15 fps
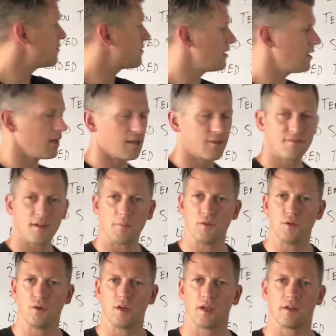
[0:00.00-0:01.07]
thing, if I'm
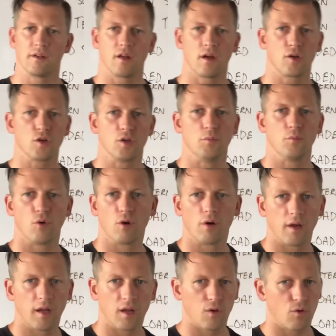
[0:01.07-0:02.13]
doing a good
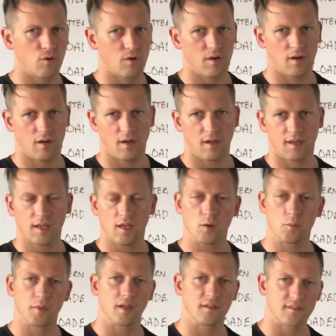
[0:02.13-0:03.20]
morning or a
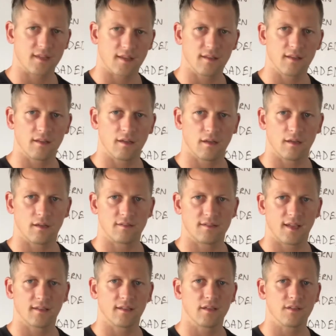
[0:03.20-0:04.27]
kettlebell
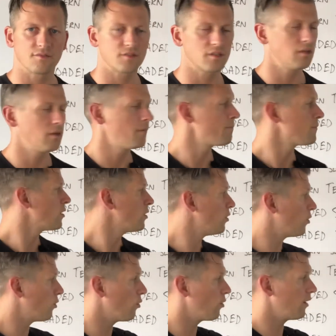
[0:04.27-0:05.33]
deadlift
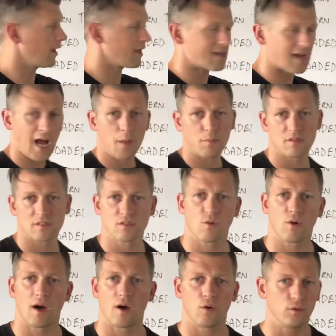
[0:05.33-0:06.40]
or a goblet
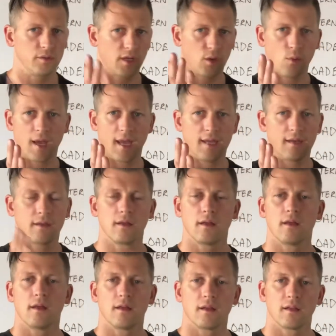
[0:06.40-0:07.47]
squat holding weight,
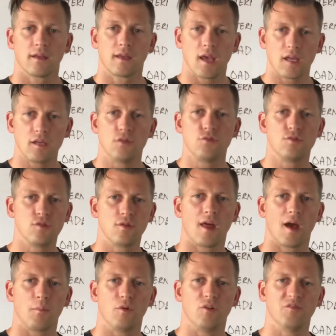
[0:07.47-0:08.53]
can you do
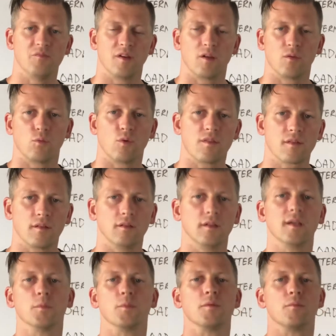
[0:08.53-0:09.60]
that movement with a
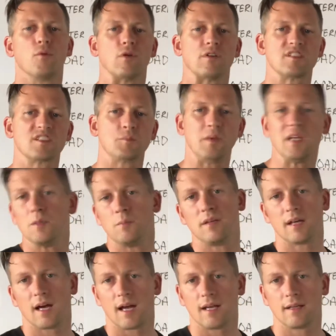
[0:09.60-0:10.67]
little bit more speed
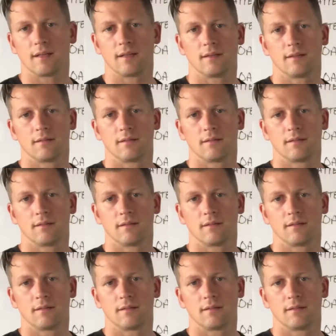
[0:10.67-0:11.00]
behind it?